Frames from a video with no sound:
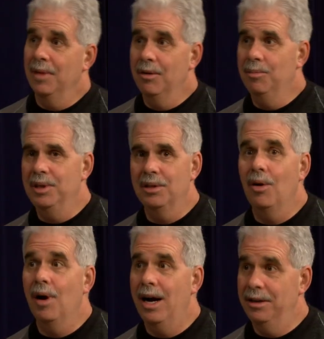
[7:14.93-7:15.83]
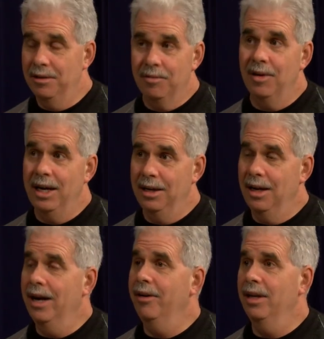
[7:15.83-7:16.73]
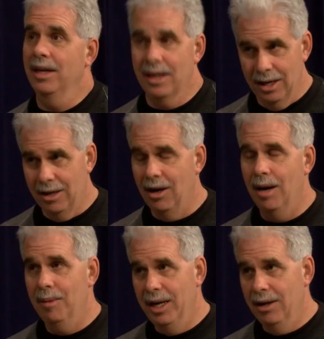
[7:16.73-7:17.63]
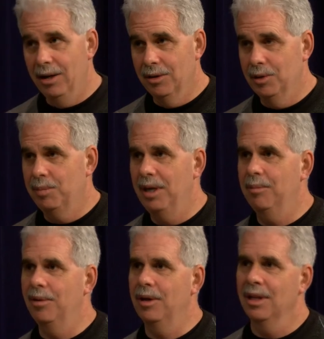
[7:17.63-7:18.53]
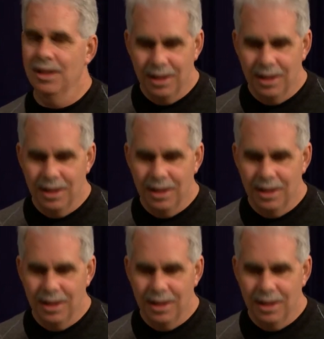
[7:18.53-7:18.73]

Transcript: It would be so hard to find an area that can accommodate all those people